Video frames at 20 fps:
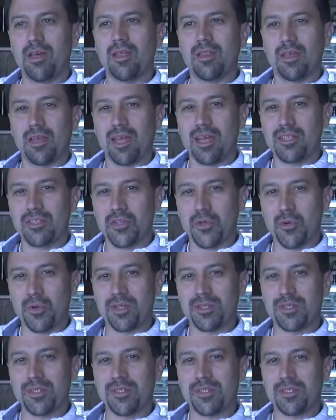The
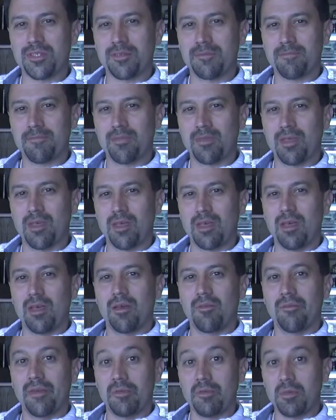consequences
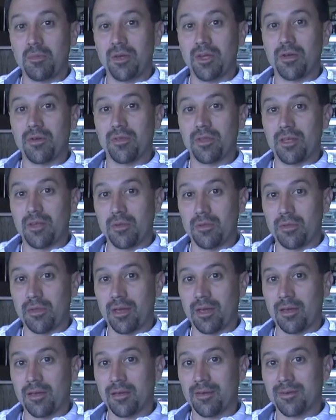may be bigger than you think.